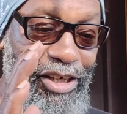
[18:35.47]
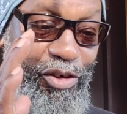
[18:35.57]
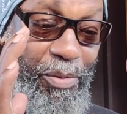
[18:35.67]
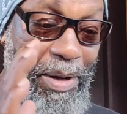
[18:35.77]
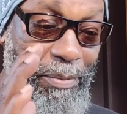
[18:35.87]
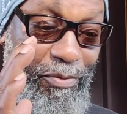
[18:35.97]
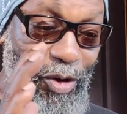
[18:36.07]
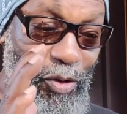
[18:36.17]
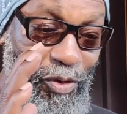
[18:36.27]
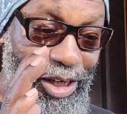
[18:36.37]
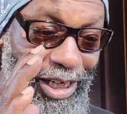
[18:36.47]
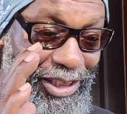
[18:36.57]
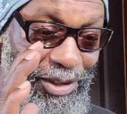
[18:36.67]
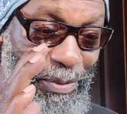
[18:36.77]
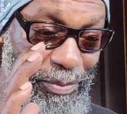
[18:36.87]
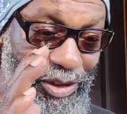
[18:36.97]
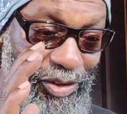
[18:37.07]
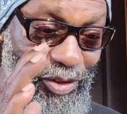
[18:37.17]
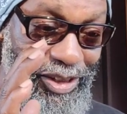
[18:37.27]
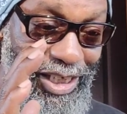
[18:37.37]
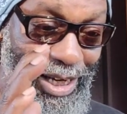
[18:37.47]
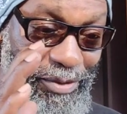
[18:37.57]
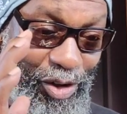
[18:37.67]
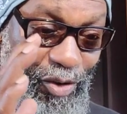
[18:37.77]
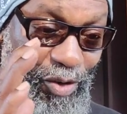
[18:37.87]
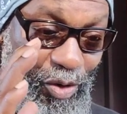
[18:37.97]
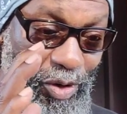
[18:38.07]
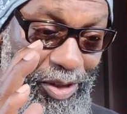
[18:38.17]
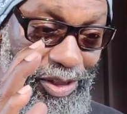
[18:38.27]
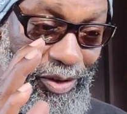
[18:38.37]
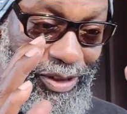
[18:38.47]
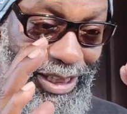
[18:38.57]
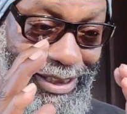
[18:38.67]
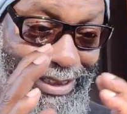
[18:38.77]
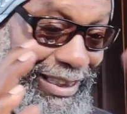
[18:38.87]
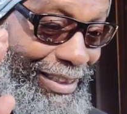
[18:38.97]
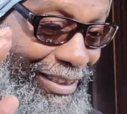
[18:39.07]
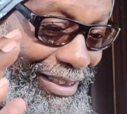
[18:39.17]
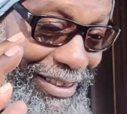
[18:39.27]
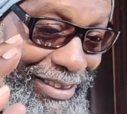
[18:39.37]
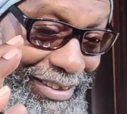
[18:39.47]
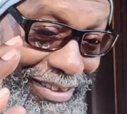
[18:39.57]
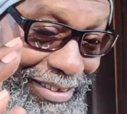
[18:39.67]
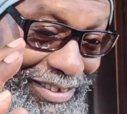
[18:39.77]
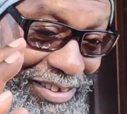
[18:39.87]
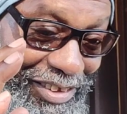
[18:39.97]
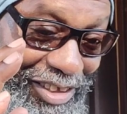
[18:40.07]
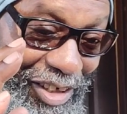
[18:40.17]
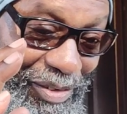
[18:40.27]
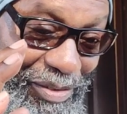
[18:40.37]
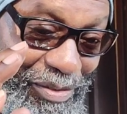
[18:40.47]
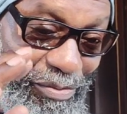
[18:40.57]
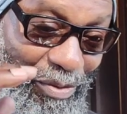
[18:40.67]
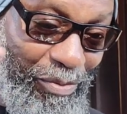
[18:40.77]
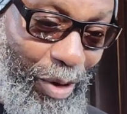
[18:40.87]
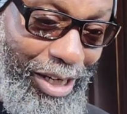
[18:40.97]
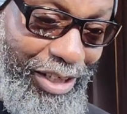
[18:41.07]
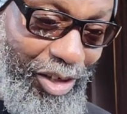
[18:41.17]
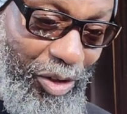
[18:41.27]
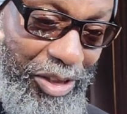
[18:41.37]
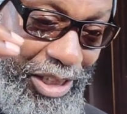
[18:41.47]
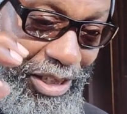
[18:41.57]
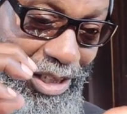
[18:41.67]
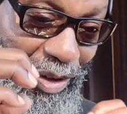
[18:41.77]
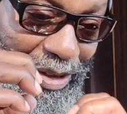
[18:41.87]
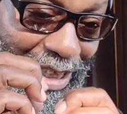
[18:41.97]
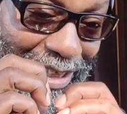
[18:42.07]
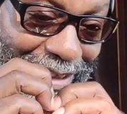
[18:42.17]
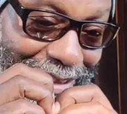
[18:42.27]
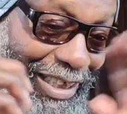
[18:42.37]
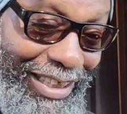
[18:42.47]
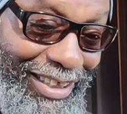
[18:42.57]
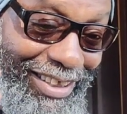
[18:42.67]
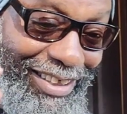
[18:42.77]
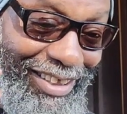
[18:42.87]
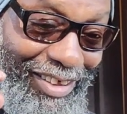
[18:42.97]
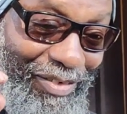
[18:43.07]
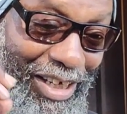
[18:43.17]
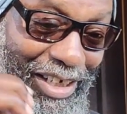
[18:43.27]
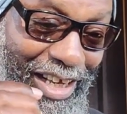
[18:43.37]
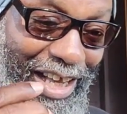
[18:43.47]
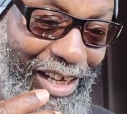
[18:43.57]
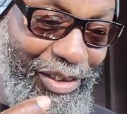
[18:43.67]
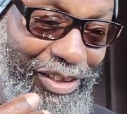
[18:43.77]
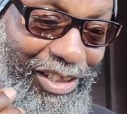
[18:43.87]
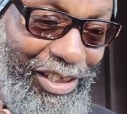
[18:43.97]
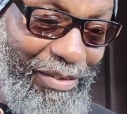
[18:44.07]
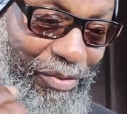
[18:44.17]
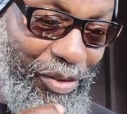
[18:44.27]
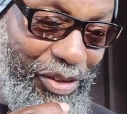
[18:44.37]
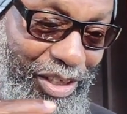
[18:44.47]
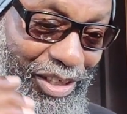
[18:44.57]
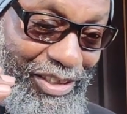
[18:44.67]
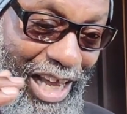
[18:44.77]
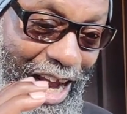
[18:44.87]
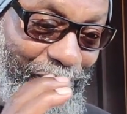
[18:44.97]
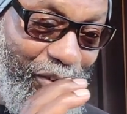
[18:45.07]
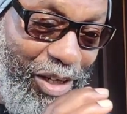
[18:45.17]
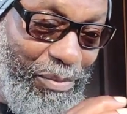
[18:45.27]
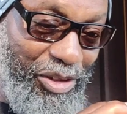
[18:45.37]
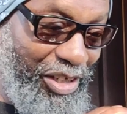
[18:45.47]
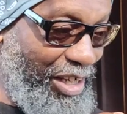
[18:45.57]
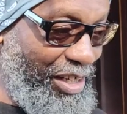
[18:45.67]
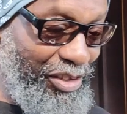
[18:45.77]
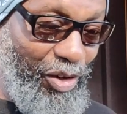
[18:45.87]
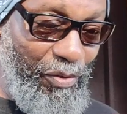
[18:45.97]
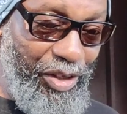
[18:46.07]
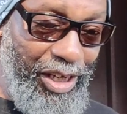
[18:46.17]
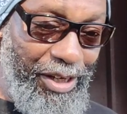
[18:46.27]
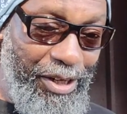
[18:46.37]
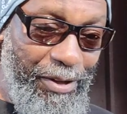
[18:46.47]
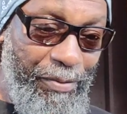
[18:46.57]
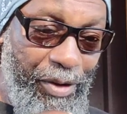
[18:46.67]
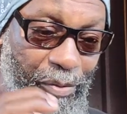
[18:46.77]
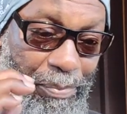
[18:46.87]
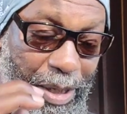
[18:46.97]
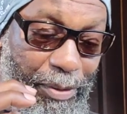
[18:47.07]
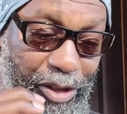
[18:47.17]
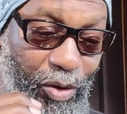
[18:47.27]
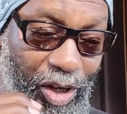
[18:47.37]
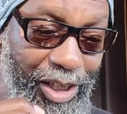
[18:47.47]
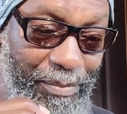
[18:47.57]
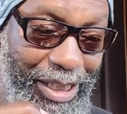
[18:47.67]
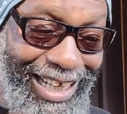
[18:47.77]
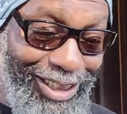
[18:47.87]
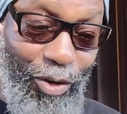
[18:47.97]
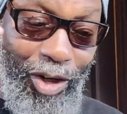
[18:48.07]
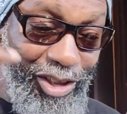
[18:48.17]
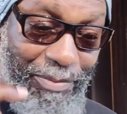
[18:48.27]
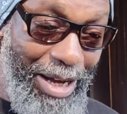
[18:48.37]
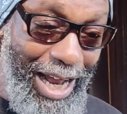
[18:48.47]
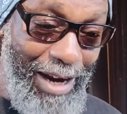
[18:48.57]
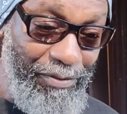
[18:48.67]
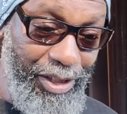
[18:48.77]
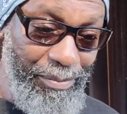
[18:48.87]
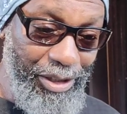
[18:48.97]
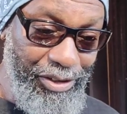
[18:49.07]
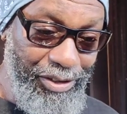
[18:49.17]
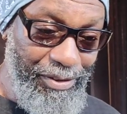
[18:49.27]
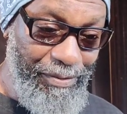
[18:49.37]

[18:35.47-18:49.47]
You remember Roadrunner? I tell the people this all the time. You know, Roadrunner, he goes zing. You know, he goes and he goes zing, right? And you see the, you see his after image there, and he's over there. When people are talking to me, they're talking to my after image.